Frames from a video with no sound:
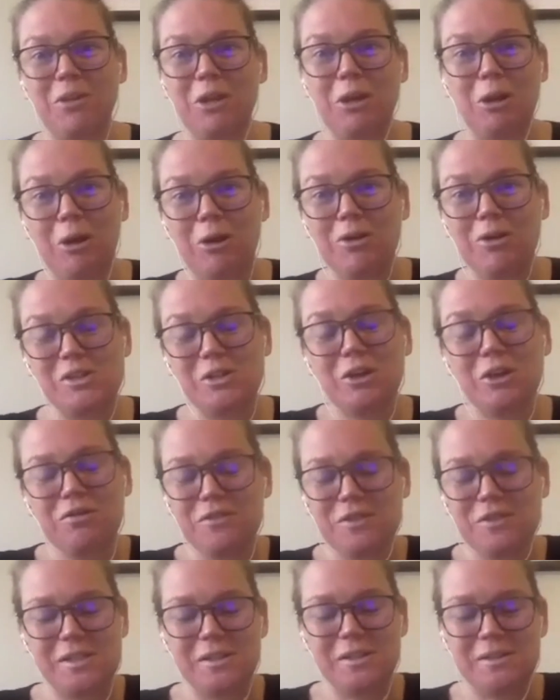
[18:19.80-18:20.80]

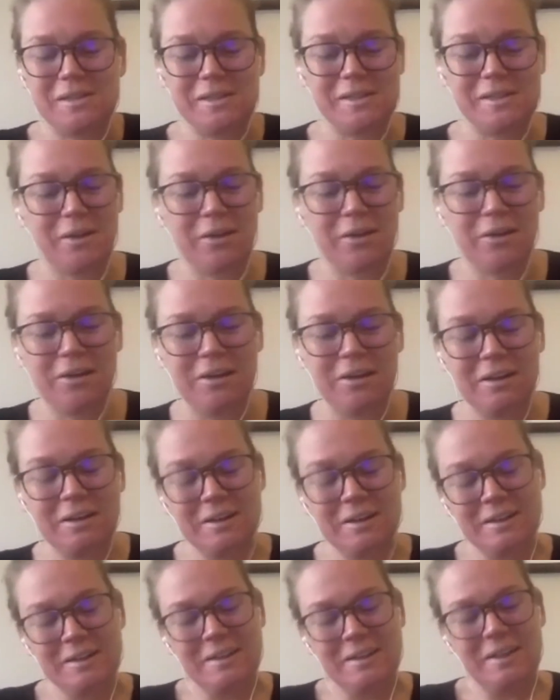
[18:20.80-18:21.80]
surfaces. So
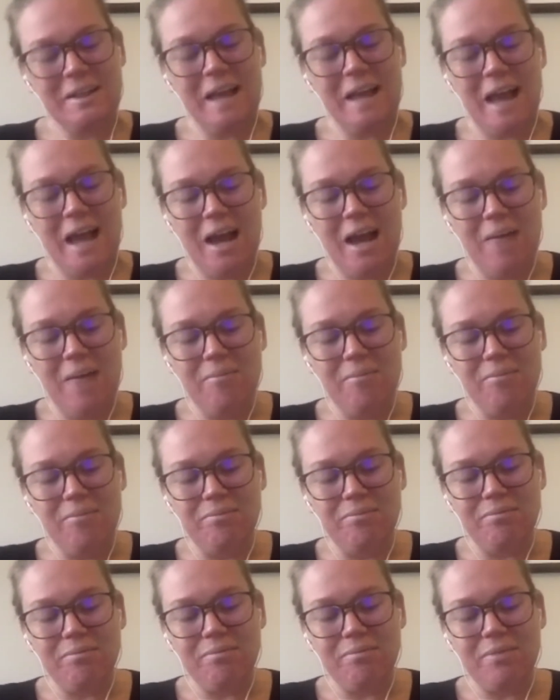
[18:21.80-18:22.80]
I
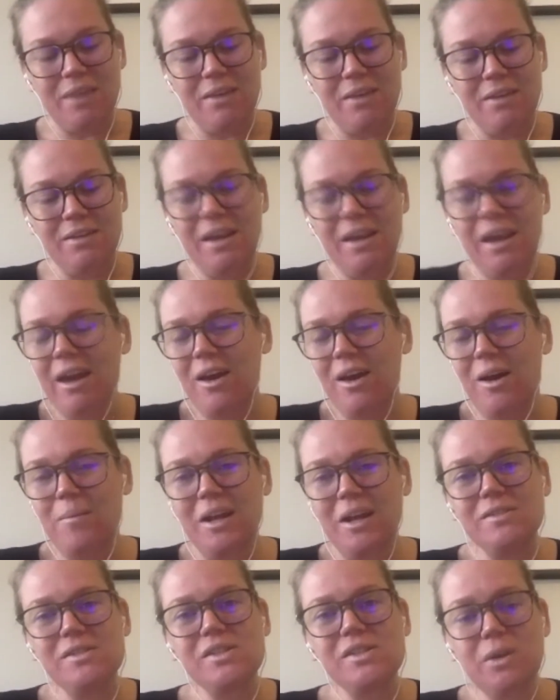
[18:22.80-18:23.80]

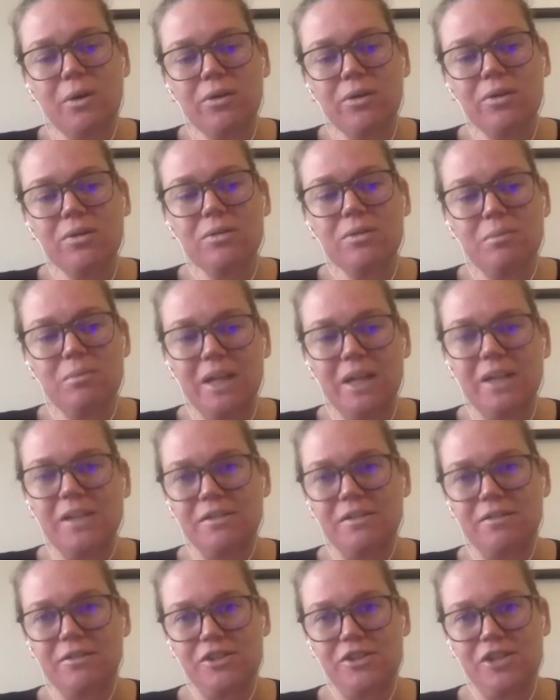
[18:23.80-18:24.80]
mean, so many
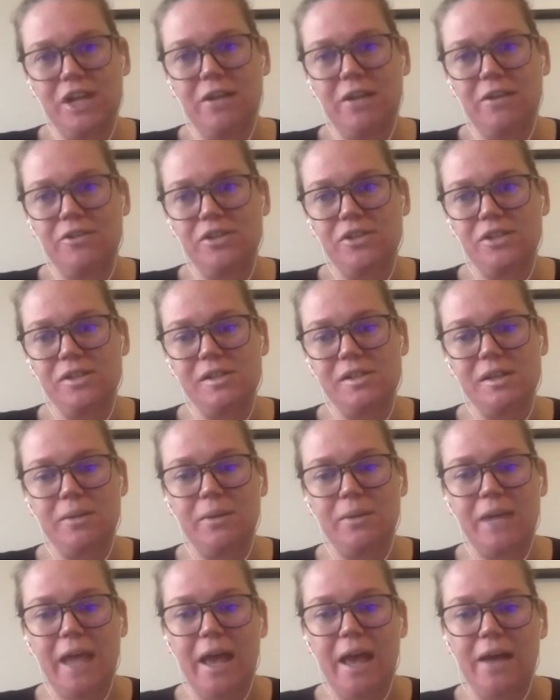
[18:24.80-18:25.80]
different challenges that we
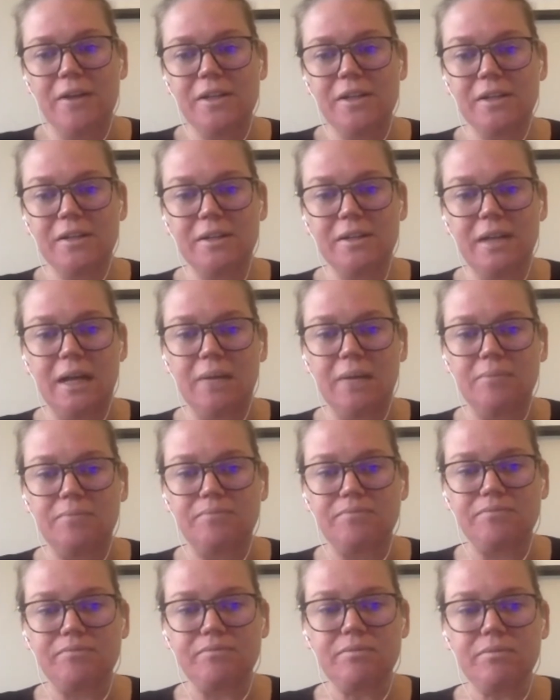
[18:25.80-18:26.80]
had.
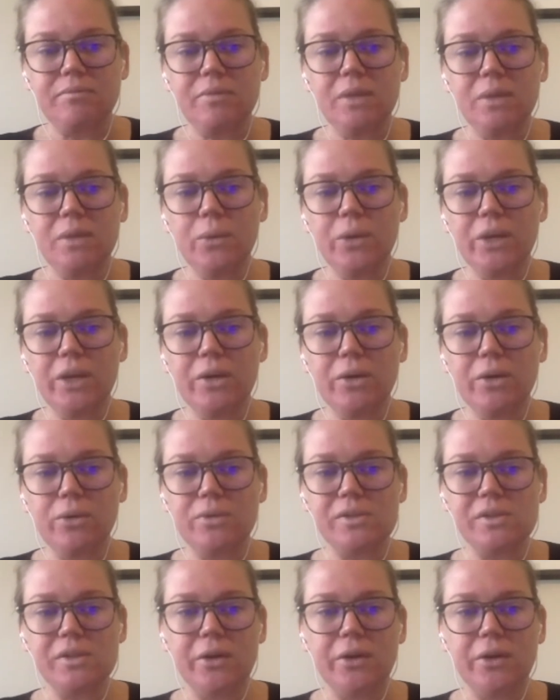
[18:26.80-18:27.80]
We
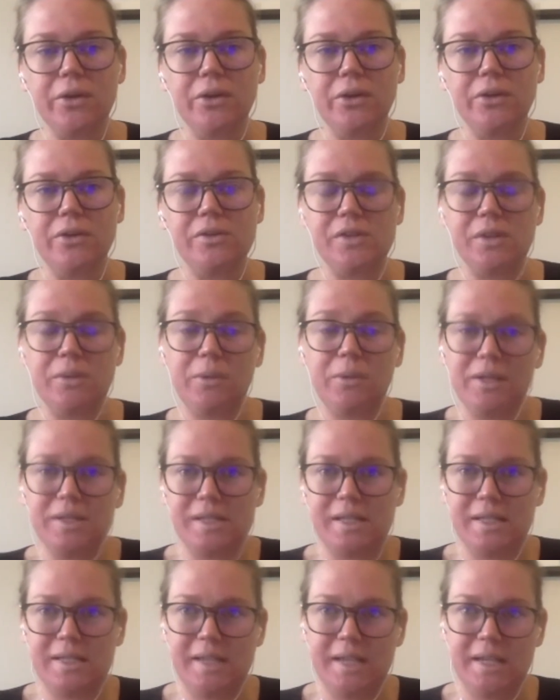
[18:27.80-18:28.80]
also, so once
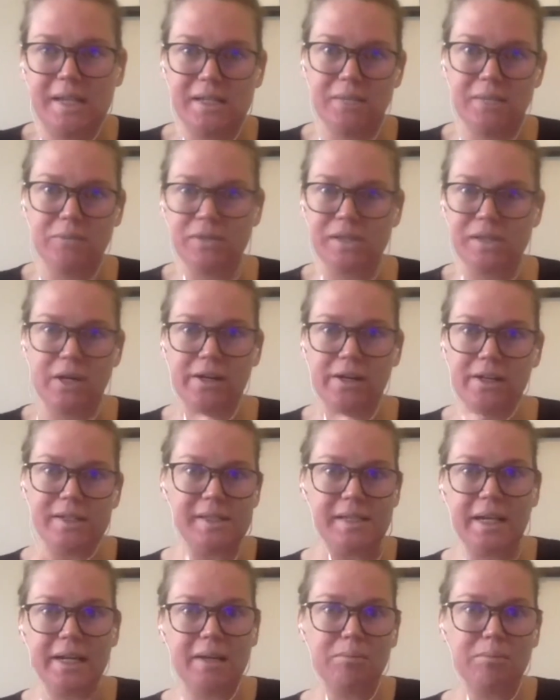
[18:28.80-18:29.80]
the season was kind of
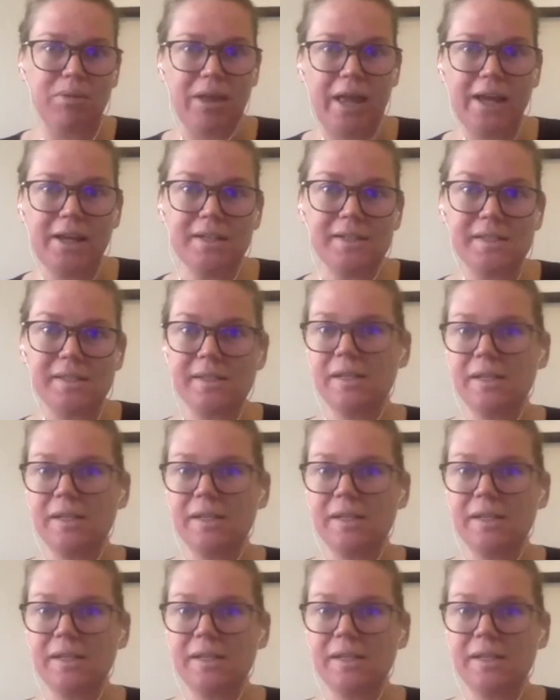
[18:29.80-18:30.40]
set in place,